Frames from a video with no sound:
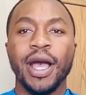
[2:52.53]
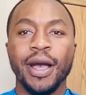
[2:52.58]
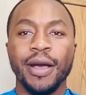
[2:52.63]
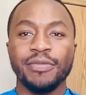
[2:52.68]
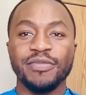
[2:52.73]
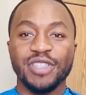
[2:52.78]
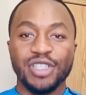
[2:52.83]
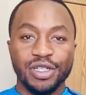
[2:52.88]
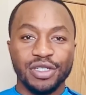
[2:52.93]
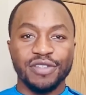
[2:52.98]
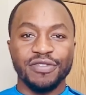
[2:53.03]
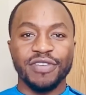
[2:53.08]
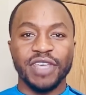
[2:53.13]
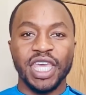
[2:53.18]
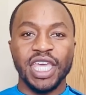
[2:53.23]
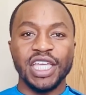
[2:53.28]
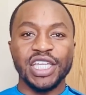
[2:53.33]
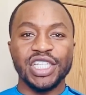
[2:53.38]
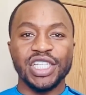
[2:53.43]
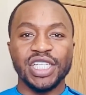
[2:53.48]
um,
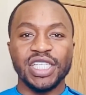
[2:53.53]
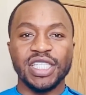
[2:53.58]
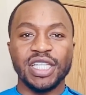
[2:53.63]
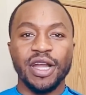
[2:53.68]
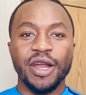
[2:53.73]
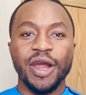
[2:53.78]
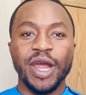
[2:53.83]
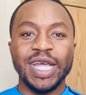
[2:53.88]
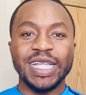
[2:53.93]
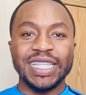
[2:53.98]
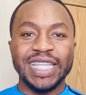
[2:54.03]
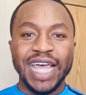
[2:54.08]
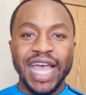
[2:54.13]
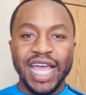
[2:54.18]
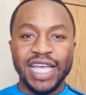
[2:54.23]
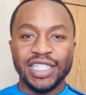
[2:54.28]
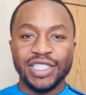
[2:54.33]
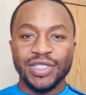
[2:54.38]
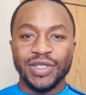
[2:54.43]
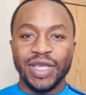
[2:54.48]
certifications that are
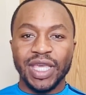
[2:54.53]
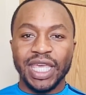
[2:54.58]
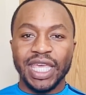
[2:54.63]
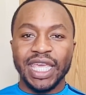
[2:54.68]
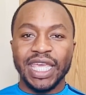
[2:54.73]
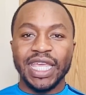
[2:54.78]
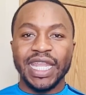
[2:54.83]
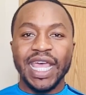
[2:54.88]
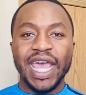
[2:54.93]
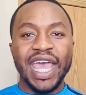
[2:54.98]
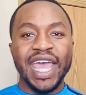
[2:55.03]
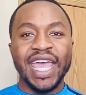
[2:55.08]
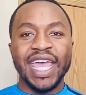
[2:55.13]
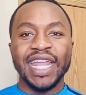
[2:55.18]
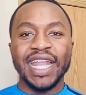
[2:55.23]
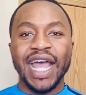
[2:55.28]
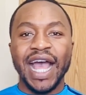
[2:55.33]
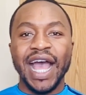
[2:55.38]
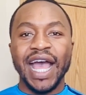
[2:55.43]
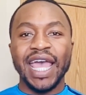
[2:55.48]
attached to it,
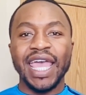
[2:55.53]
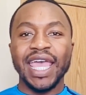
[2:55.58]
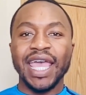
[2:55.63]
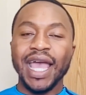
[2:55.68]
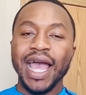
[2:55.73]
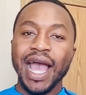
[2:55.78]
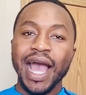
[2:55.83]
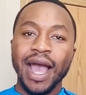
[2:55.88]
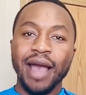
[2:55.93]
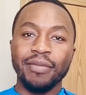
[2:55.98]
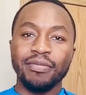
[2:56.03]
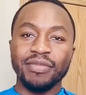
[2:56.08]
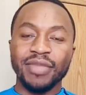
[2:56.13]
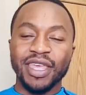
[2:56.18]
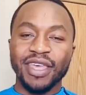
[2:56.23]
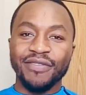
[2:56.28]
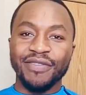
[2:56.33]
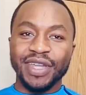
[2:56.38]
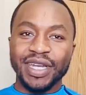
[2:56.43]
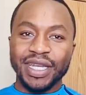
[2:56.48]
and I am
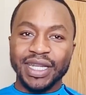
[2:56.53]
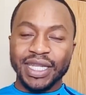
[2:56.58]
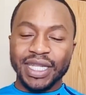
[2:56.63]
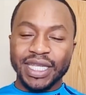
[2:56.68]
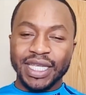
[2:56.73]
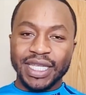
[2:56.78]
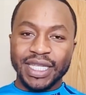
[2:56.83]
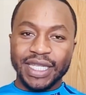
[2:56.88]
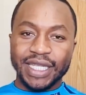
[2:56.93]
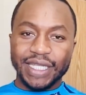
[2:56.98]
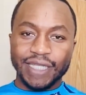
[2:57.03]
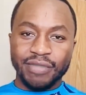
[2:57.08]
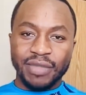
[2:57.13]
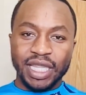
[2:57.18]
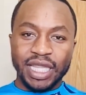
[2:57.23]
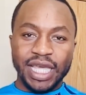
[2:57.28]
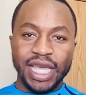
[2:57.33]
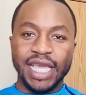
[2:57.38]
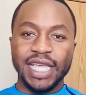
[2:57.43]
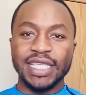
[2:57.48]
giving the
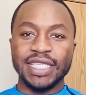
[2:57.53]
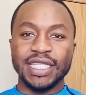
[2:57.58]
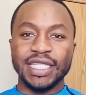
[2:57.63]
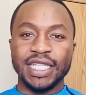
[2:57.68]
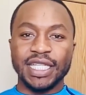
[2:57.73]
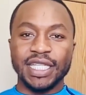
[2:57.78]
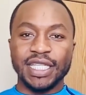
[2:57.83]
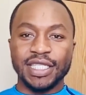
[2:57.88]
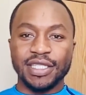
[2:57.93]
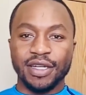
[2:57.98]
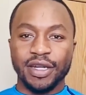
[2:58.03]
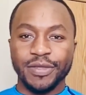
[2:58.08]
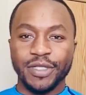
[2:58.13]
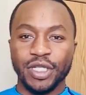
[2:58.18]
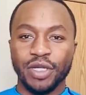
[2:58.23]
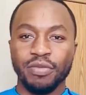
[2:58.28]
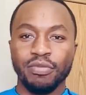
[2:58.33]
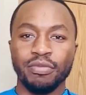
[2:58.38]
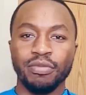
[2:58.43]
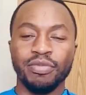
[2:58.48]
links in the
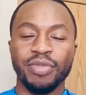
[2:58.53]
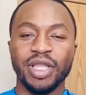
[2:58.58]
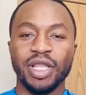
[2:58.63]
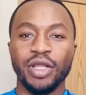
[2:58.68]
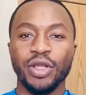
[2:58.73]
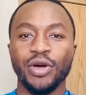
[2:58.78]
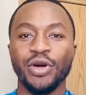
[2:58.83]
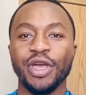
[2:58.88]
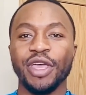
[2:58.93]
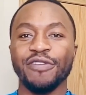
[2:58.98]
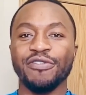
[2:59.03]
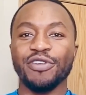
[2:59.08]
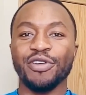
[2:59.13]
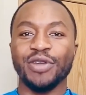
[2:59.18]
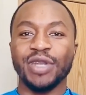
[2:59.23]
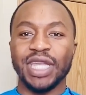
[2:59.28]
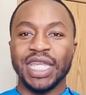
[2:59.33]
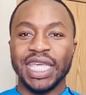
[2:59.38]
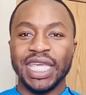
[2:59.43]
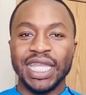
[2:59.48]
description below if
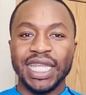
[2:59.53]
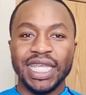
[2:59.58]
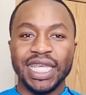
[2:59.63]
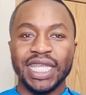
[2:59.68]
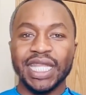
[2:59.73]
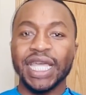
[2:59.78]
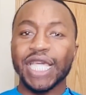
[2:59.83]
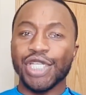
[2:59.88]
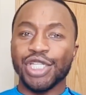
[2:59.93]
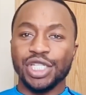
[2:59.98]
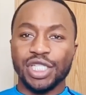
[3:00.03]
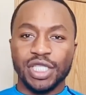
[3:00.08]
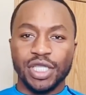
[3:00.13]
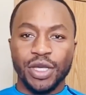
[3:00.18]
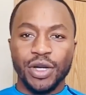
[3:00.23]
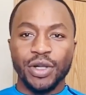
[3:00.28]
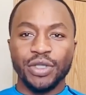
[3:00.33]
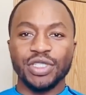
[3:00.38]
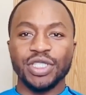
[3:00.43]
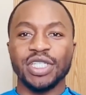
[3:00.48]
you need it.
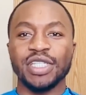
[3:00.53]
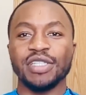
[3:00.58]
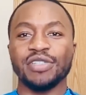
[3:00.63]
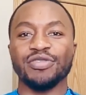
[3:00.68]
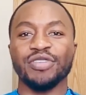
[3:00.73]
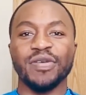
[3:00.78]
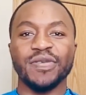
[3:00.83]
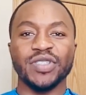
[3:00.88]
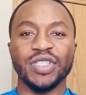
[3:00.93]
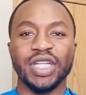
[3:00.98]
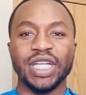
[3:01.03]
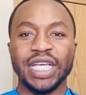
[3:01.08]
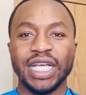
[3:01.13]
Just go to the description